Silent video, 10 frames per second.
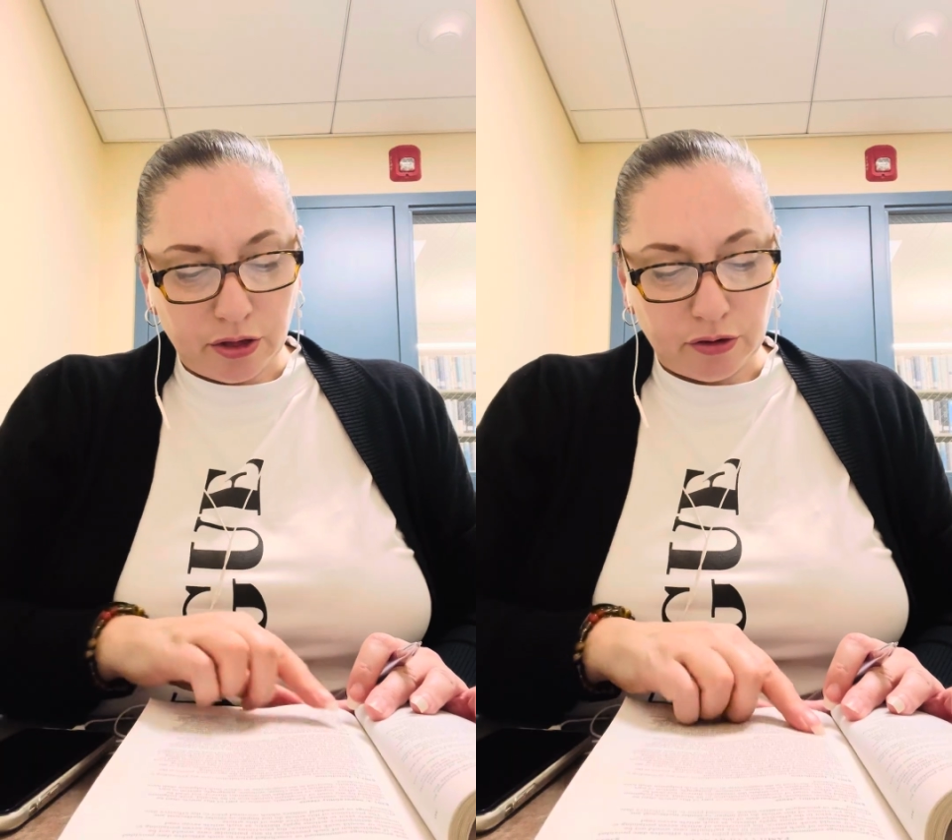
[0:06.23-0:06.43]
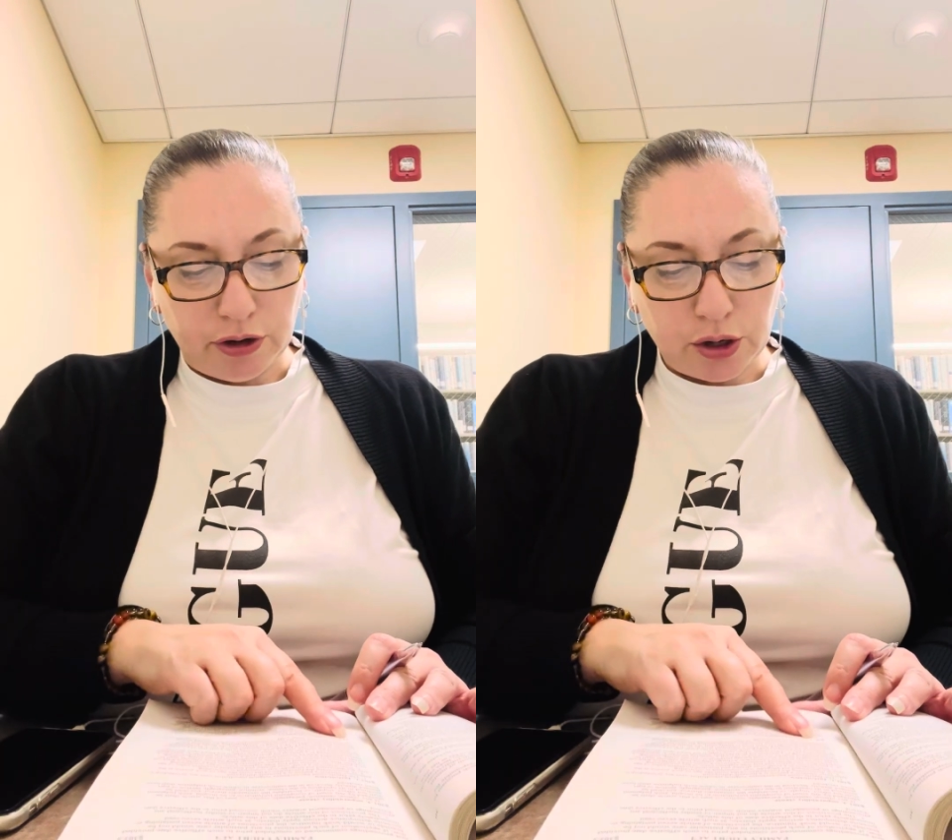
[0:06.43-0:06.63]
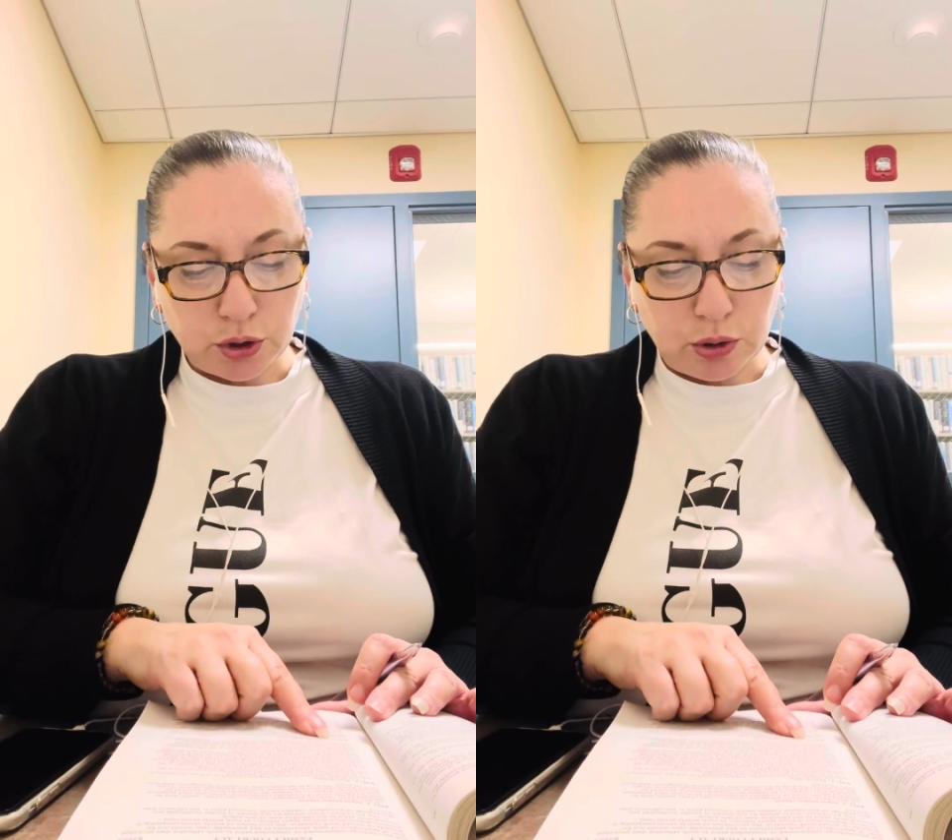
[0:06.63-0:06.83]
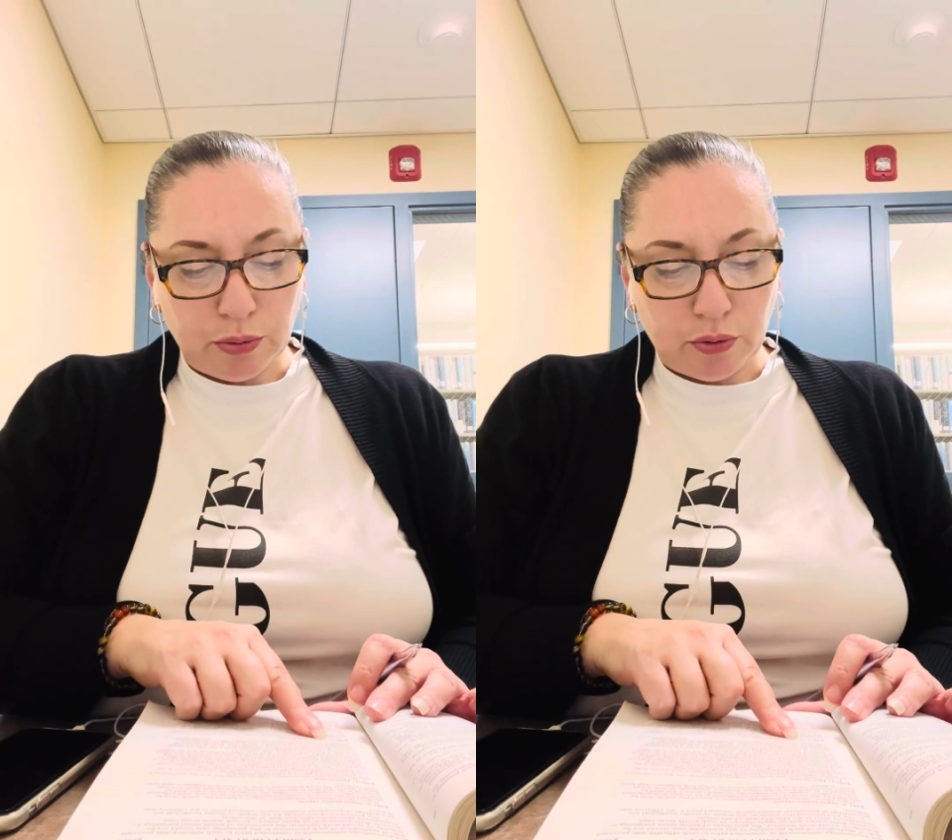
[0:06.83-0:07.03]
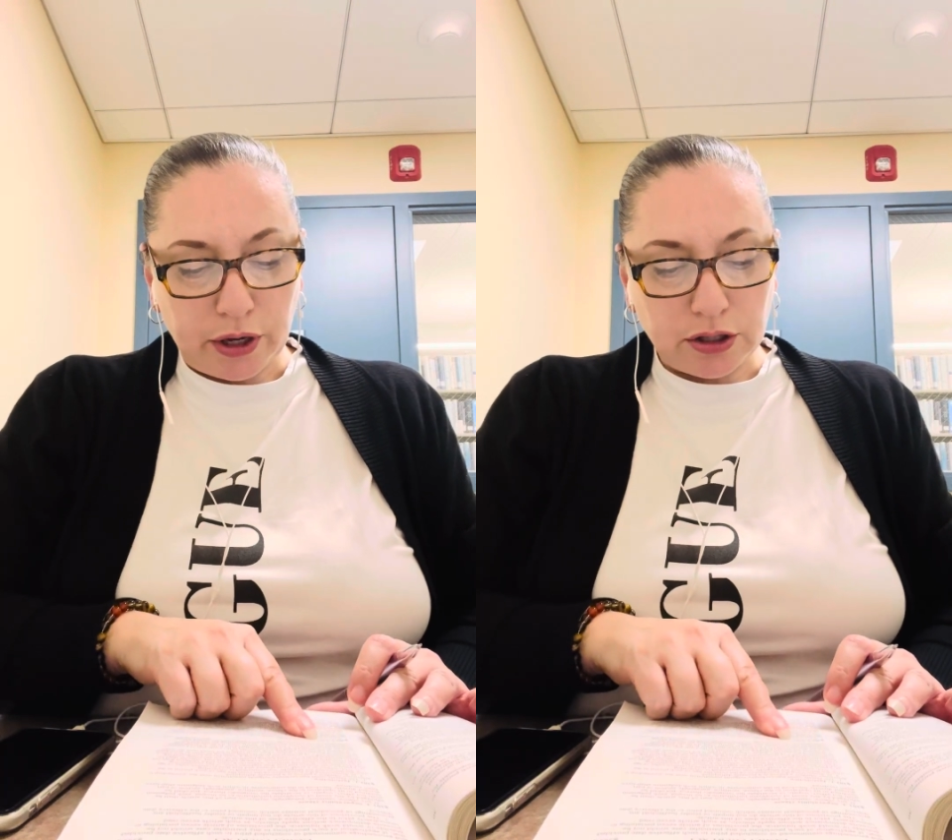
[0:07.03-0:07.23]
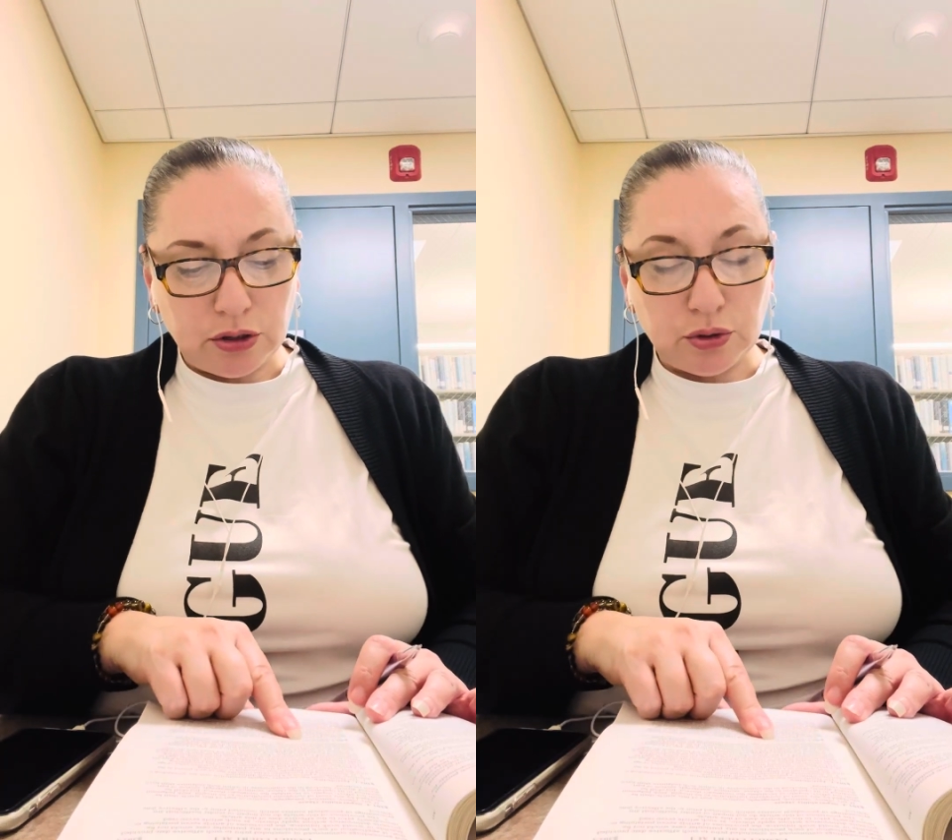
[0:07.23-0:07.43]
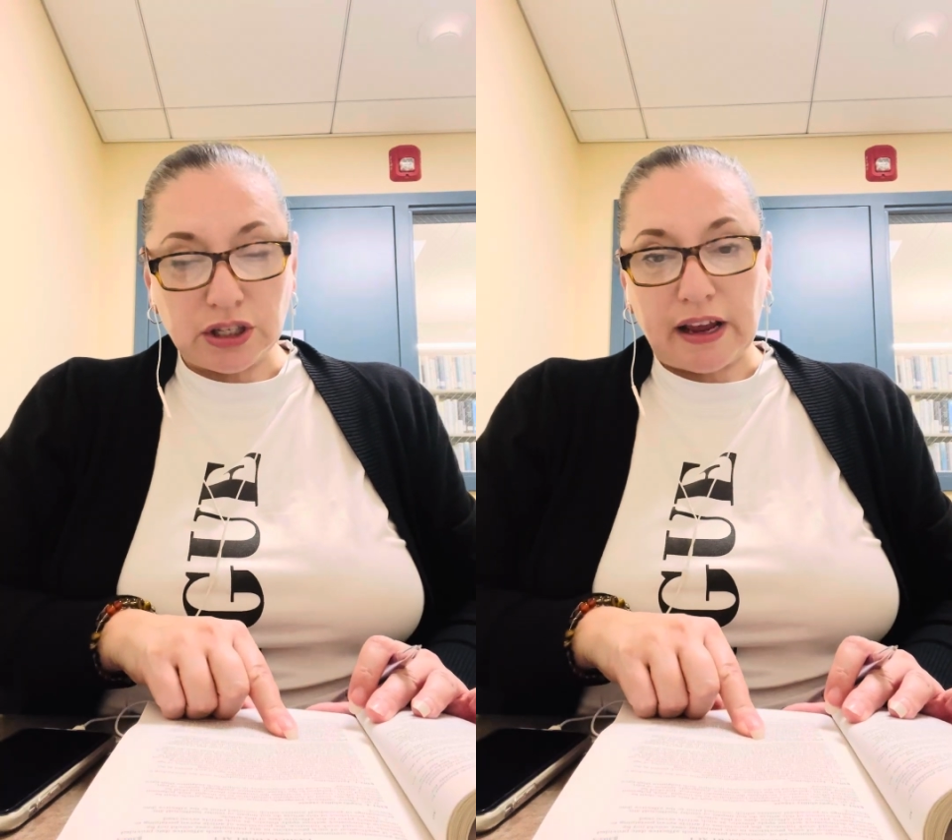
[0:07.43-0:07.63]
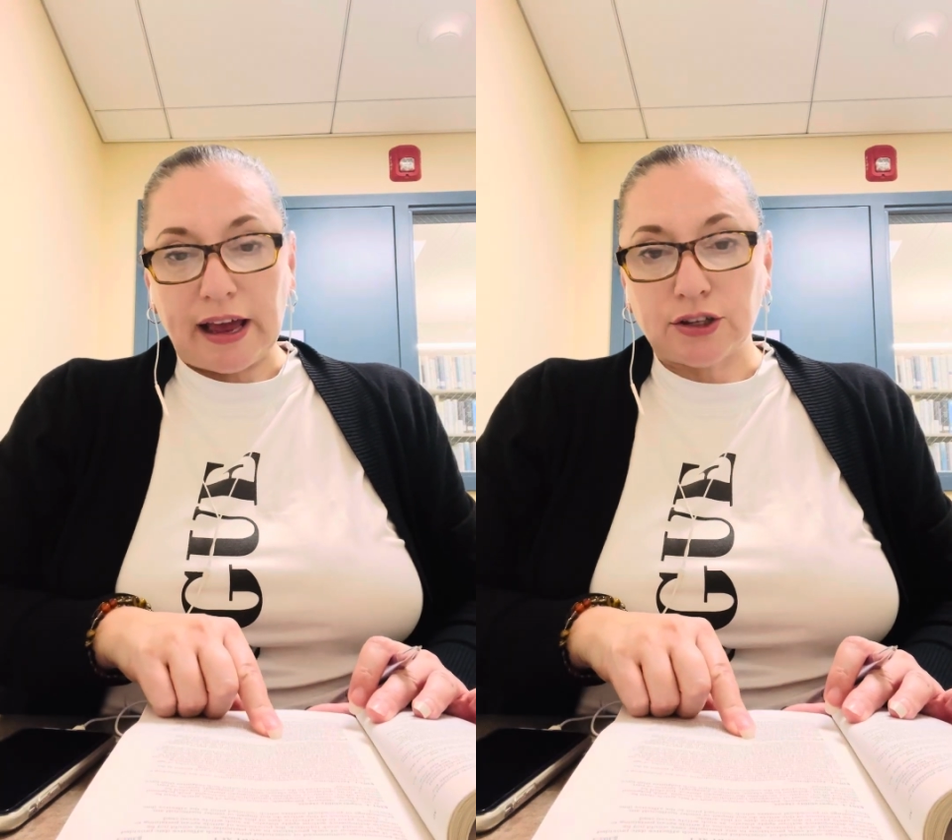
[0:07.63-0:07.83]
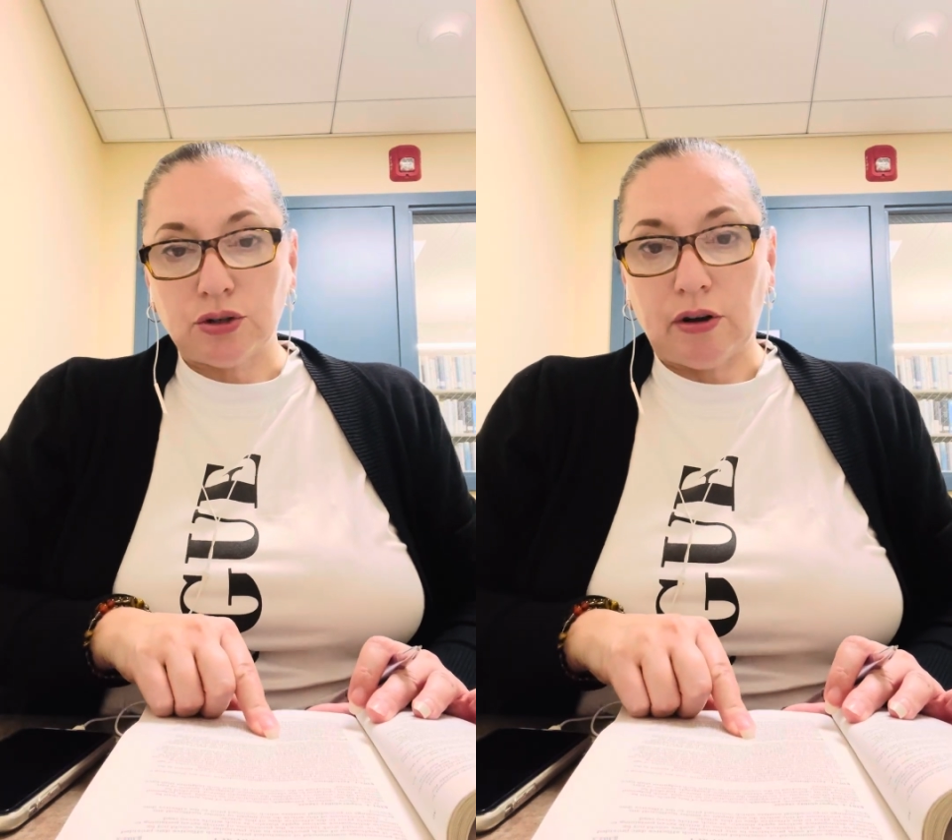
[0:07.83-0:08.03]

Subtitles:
302.2 Statute